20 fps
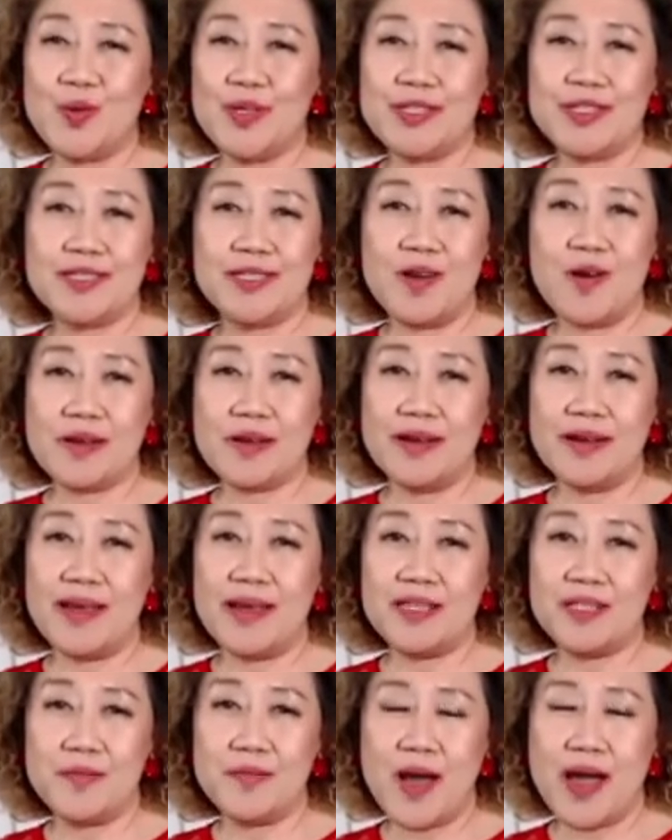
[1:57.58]
which is
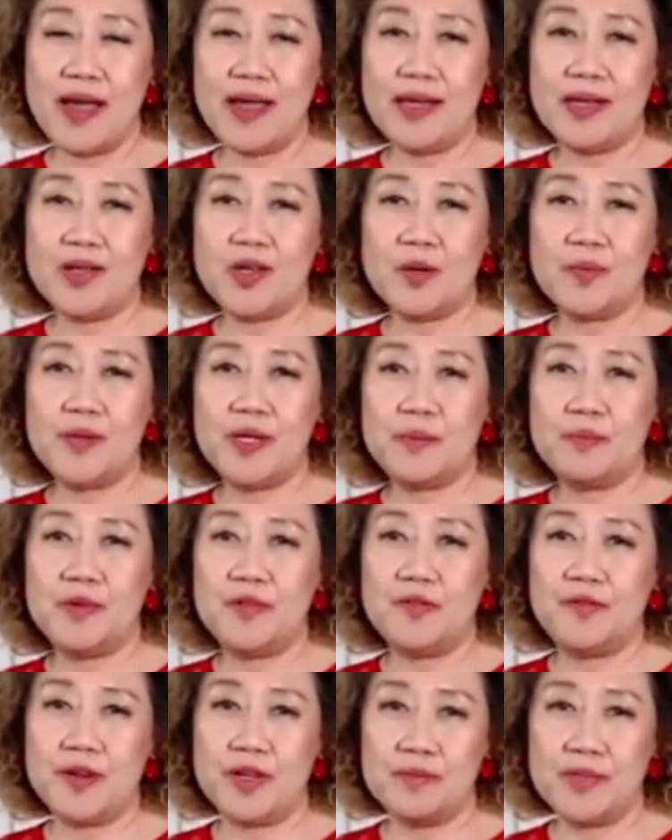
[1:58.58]
organized by Corporate
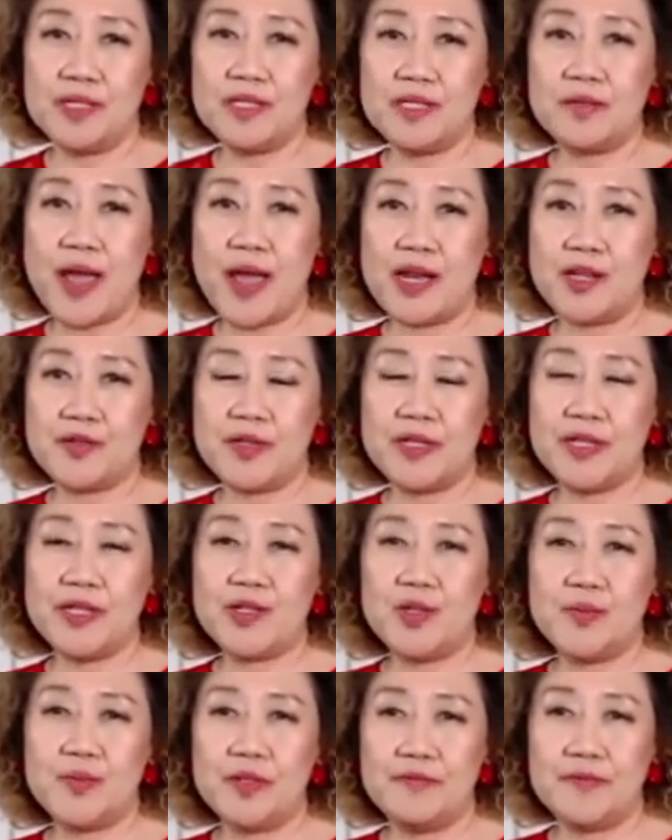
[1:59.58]
Performance Management
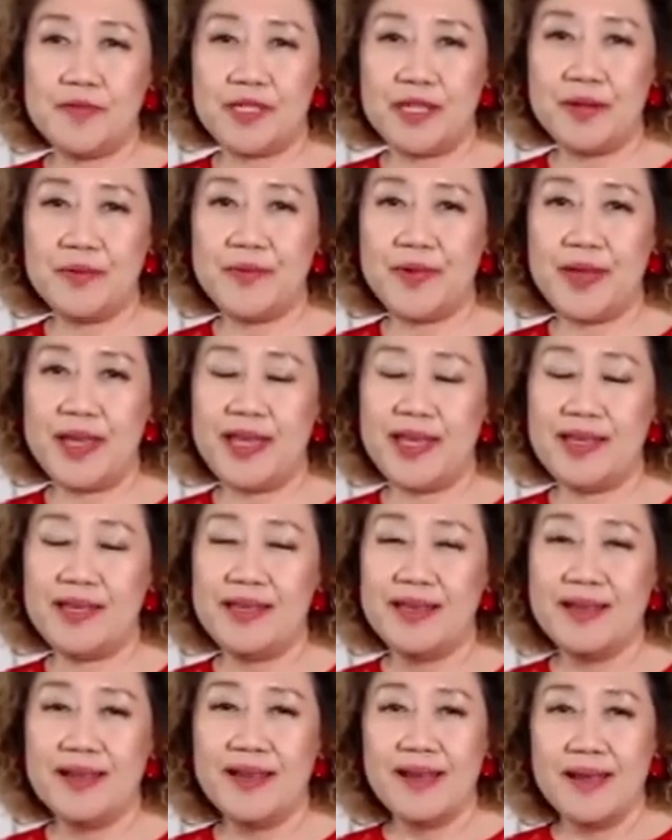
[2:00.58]
Group of
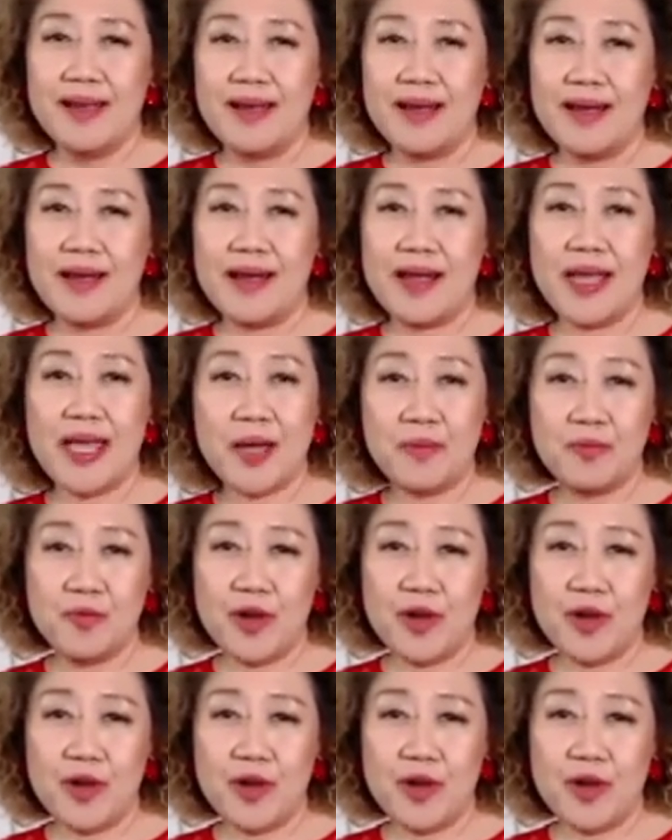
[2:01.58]
TMA. I am